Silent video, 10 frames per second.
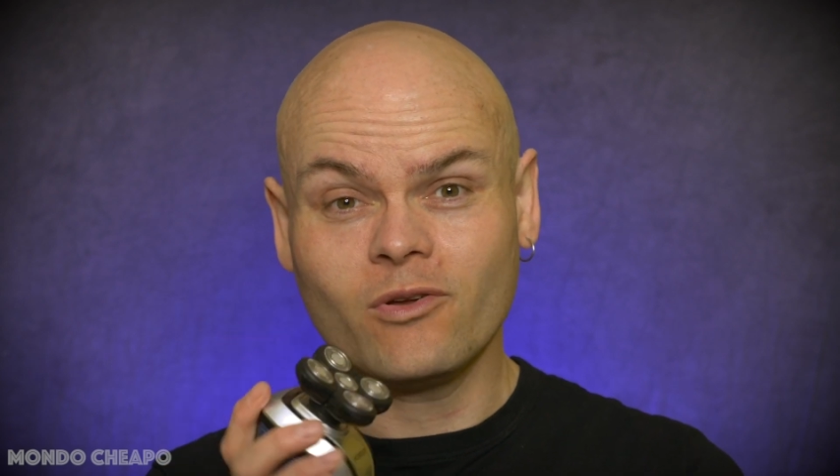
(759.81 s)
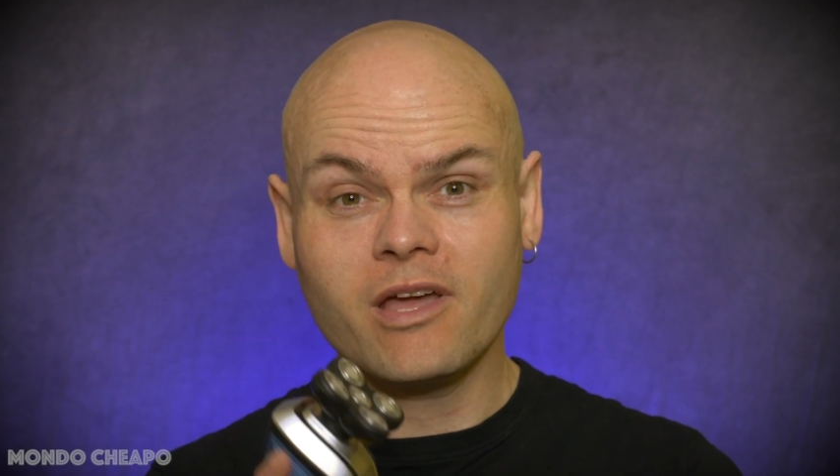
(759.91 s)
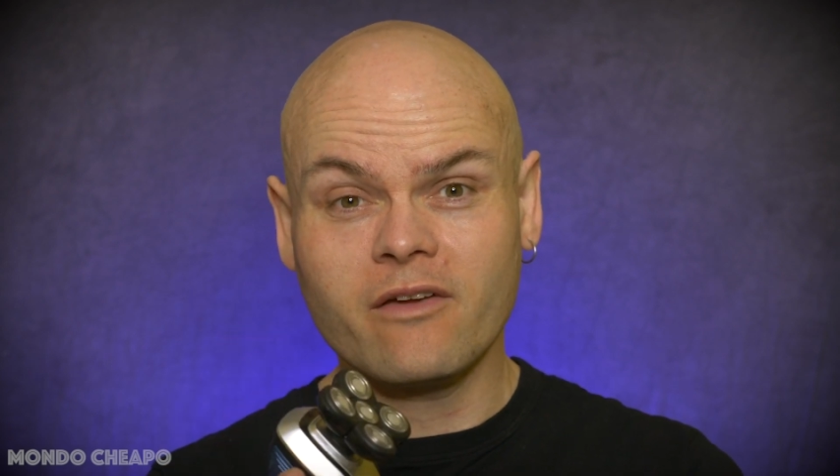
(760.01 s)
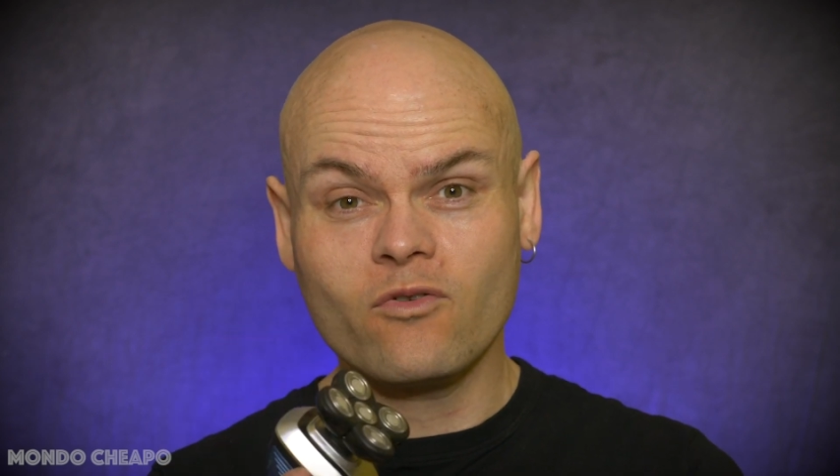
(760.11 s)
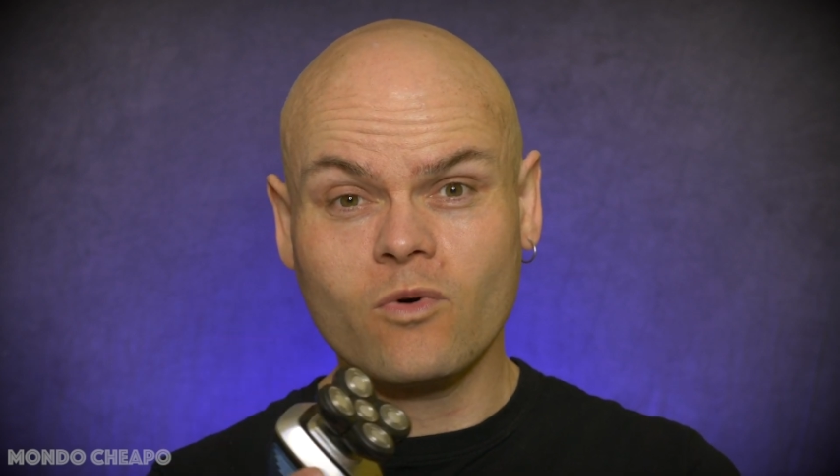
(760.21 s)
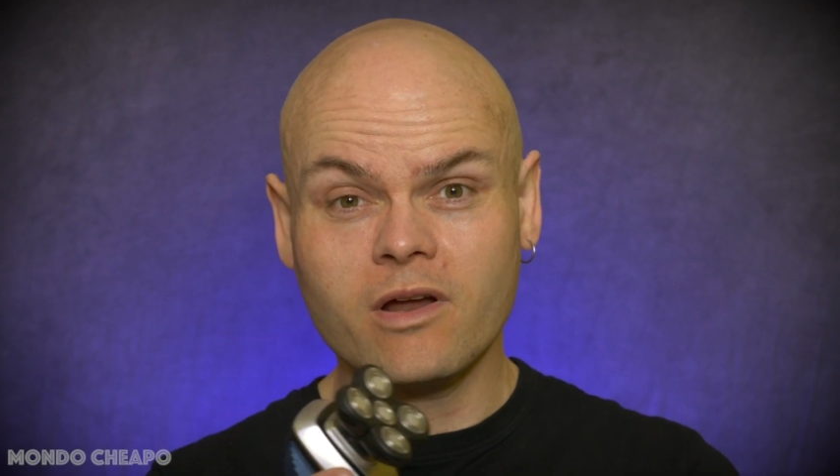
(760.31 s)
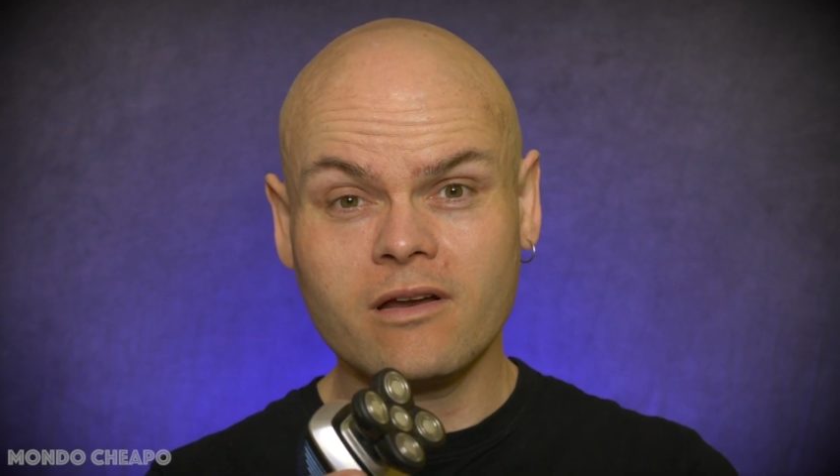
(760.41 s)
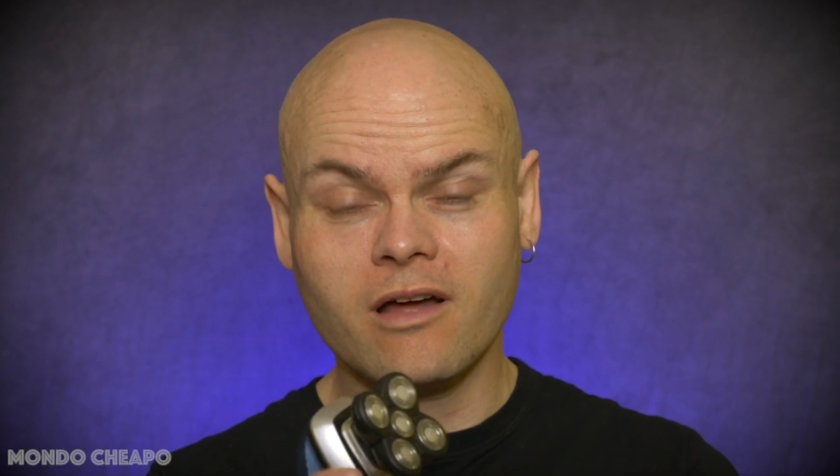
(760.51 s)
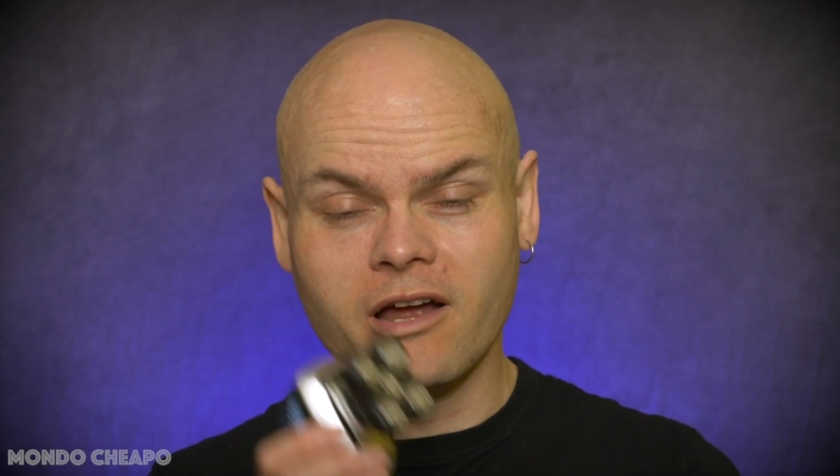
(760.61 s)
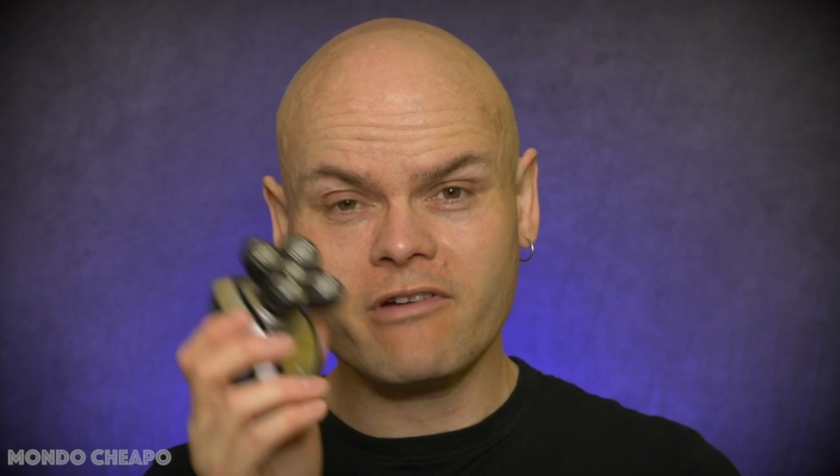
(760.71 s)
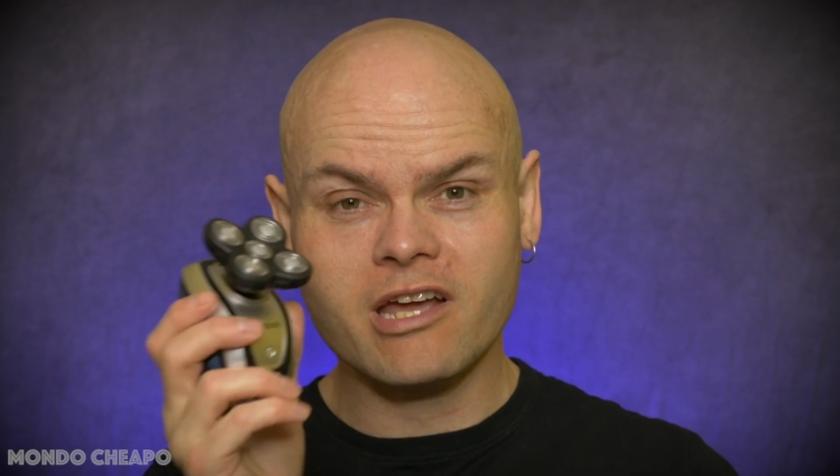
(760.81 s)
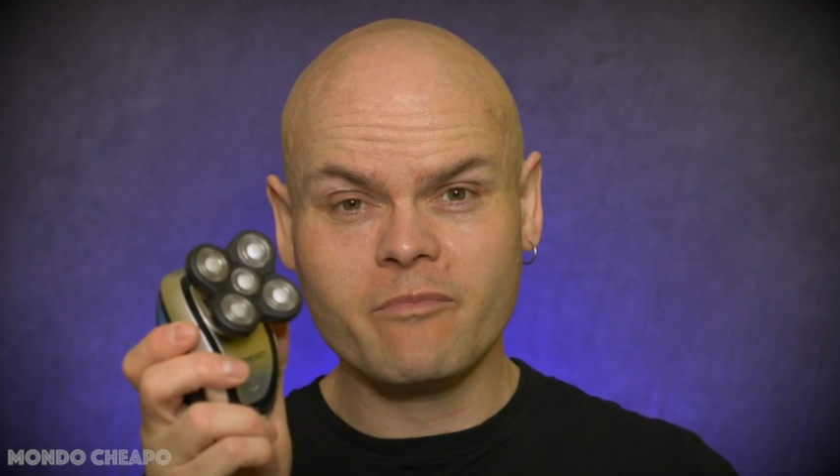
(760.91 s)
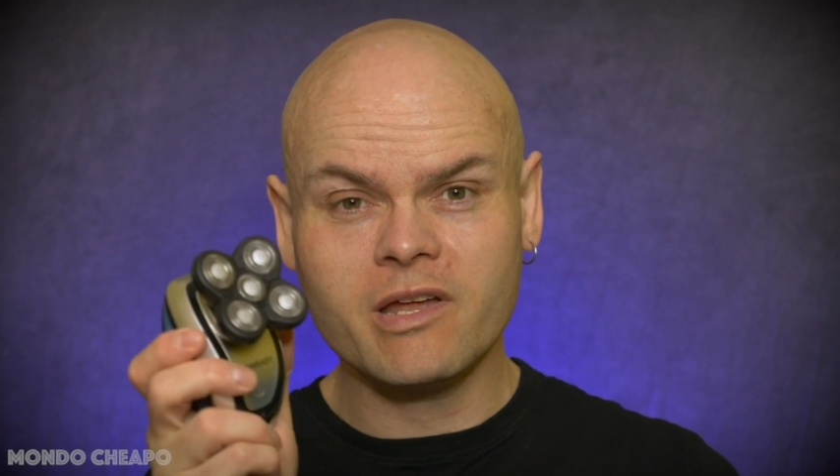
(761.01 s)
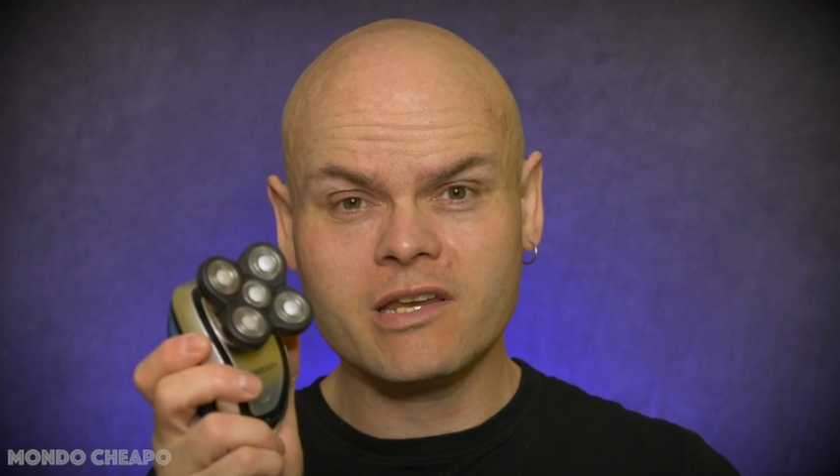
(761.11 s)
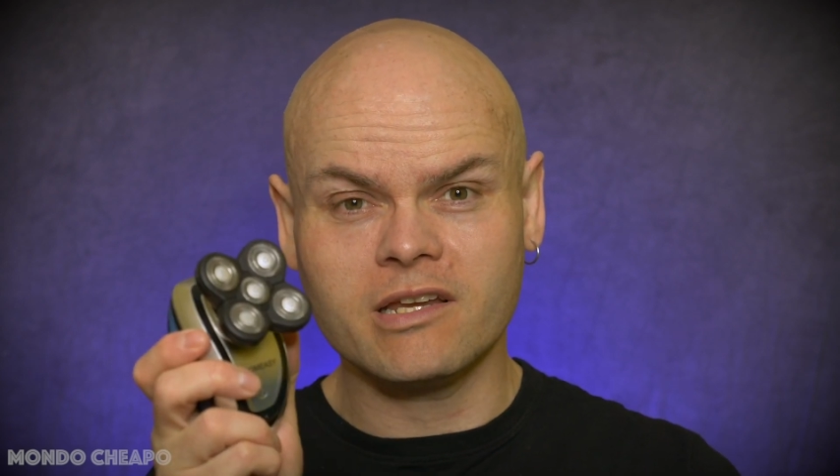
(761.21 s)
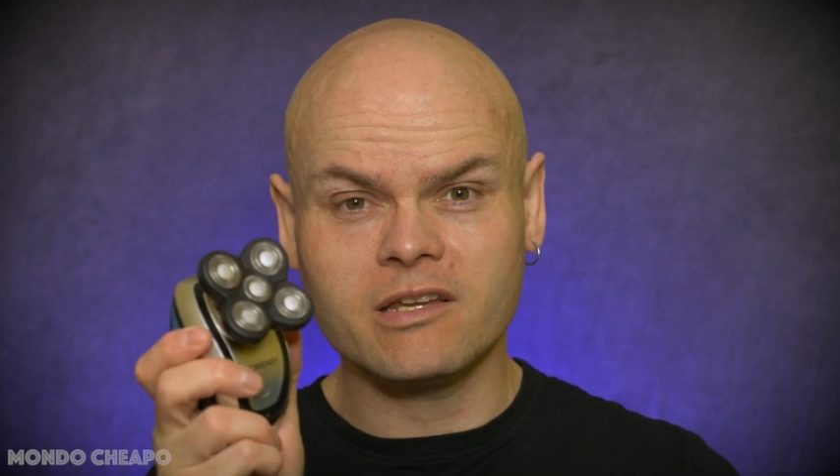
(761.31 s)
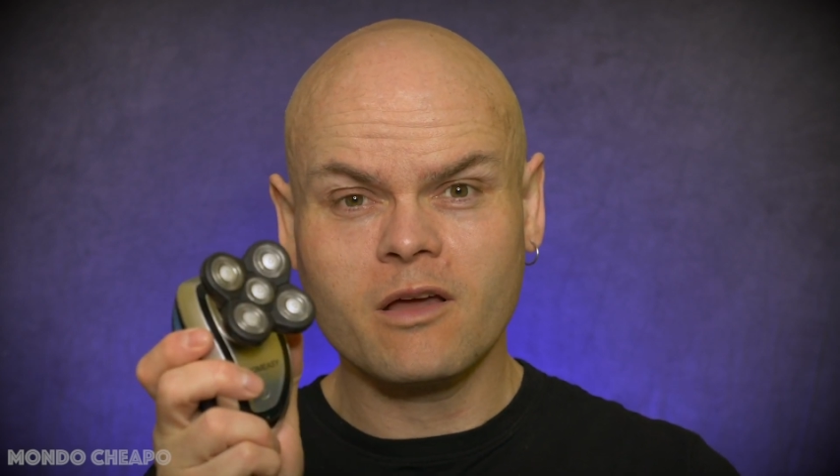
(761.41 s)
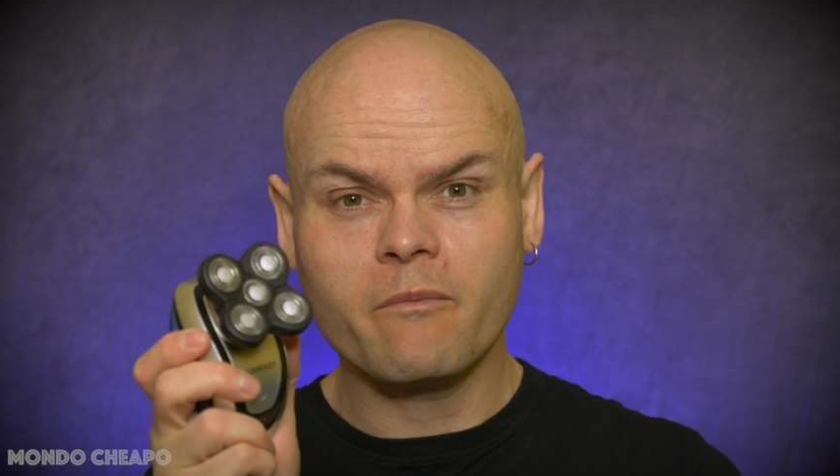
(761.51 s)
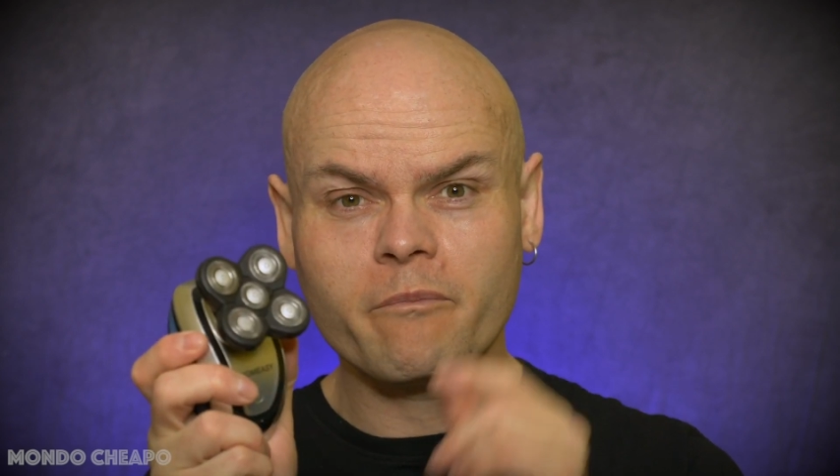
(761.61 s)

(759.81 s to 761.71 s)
looking for one, I recommend it,